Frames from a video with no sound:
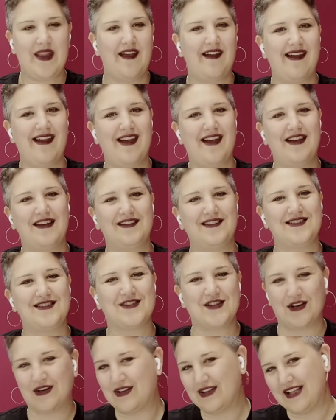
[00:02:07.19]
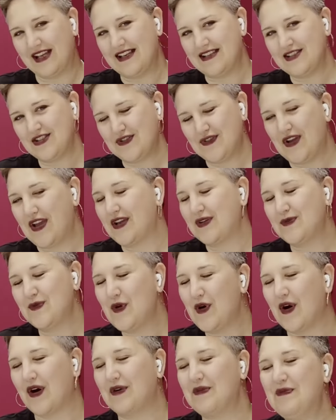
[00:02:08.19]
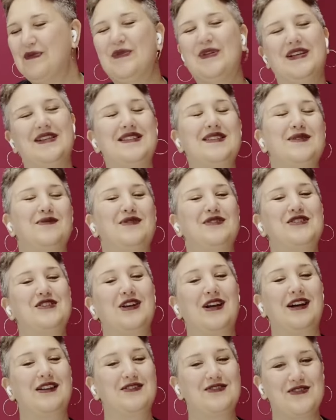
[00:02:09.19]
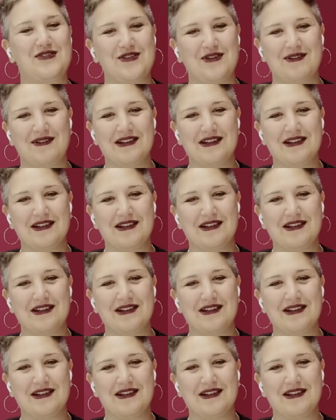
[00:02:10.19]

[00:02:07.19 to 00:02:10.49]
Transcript: and Talk Less, React More. Let's see what she got to show